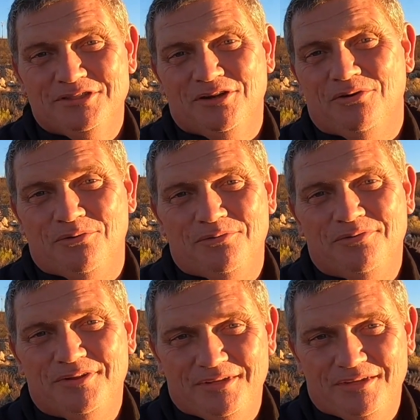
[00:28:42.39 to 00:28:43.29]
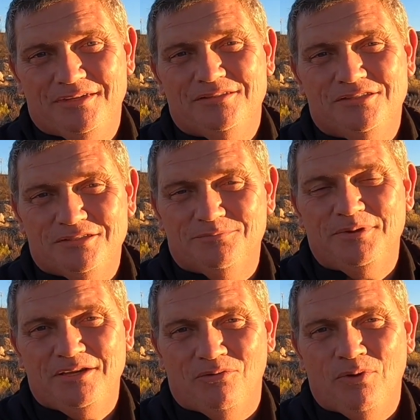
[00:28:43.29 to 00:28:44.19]
So just
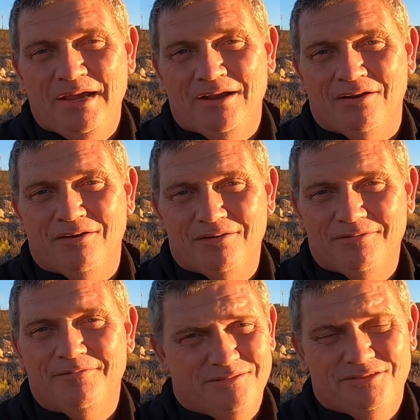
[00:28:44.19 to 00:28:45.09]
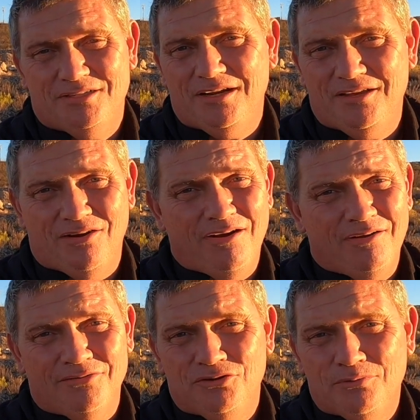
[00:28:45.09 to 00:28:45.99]
be aware, study
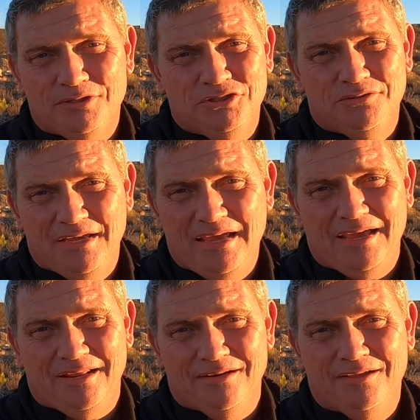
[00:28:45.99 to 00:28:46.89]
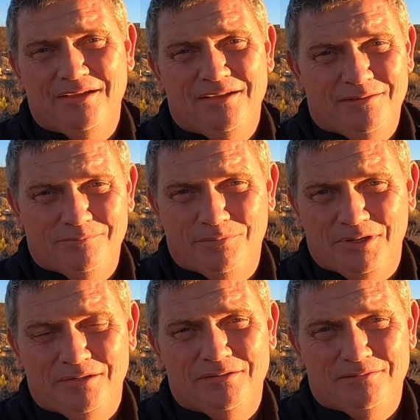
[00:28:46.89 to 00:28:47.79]
hard, do what you can,
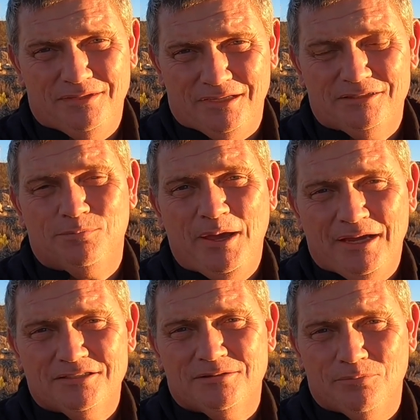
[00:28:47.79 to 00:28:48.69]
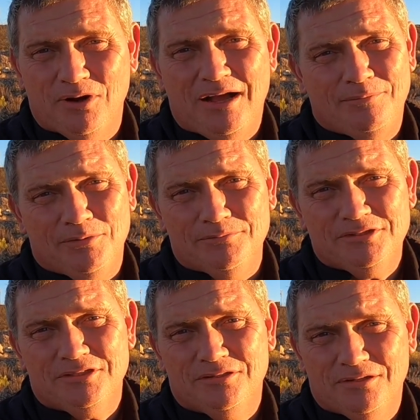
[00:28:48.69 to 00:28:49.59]
but expect some
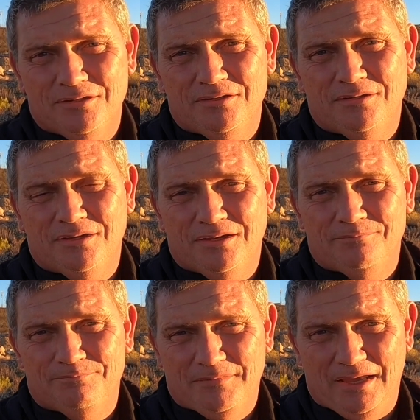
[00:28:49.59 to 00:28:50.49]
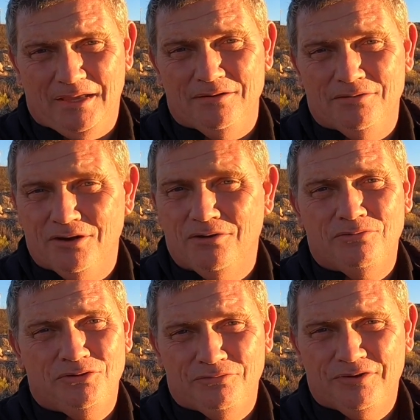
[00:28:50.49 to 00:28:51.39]
problems, and
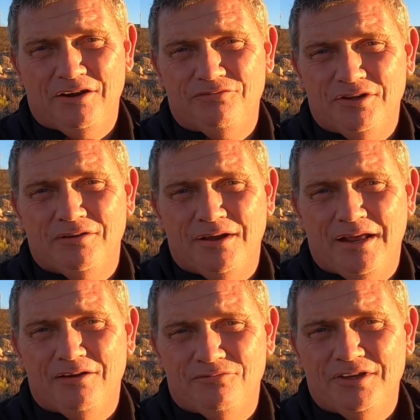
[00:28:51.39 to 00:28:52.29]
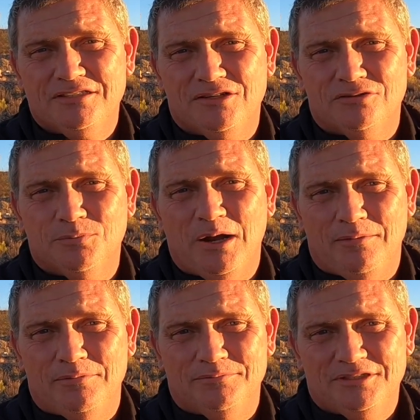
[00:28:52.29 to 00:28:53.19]
know you've got to figure out how to fix those
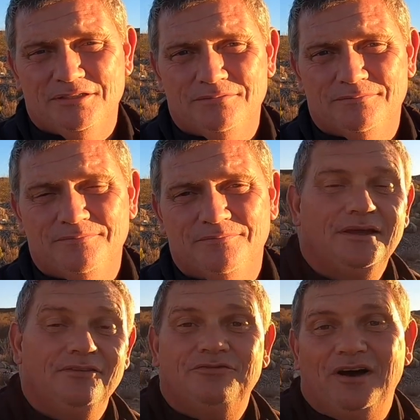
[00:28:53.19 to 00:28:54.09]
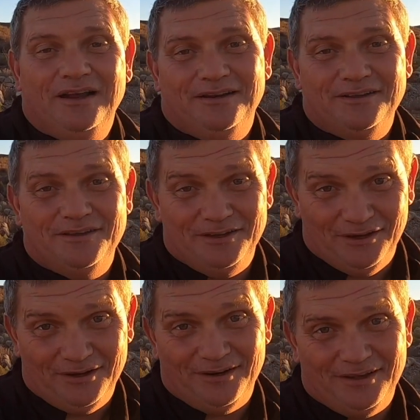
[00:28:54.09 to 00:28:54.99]
problems. And finally, the
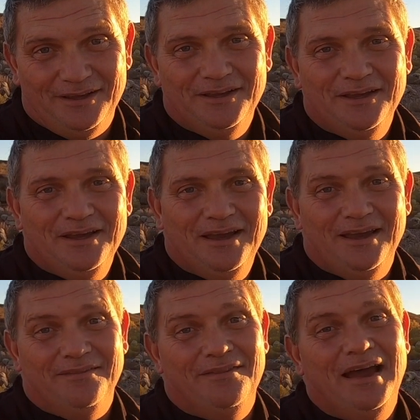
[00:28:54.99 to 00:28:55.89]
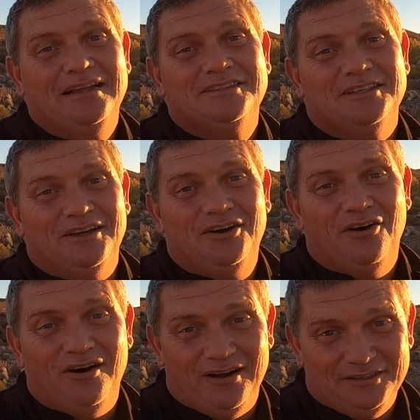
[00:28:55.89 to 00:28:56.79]
ugly, and that's the
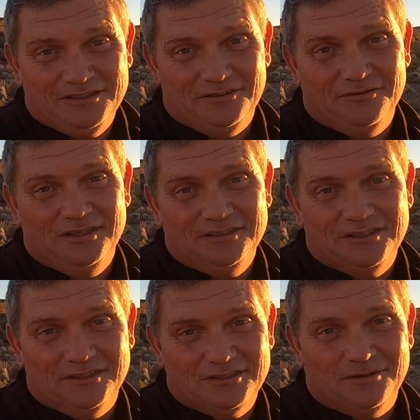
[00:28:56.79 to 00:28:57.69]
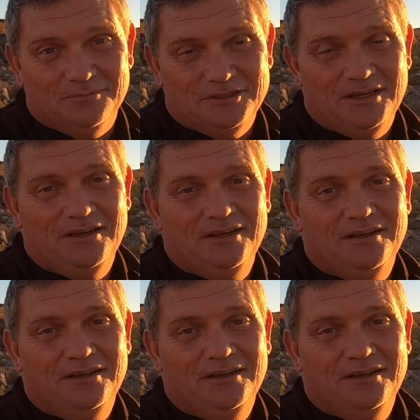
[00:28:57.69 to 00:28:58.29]
cost of these systems.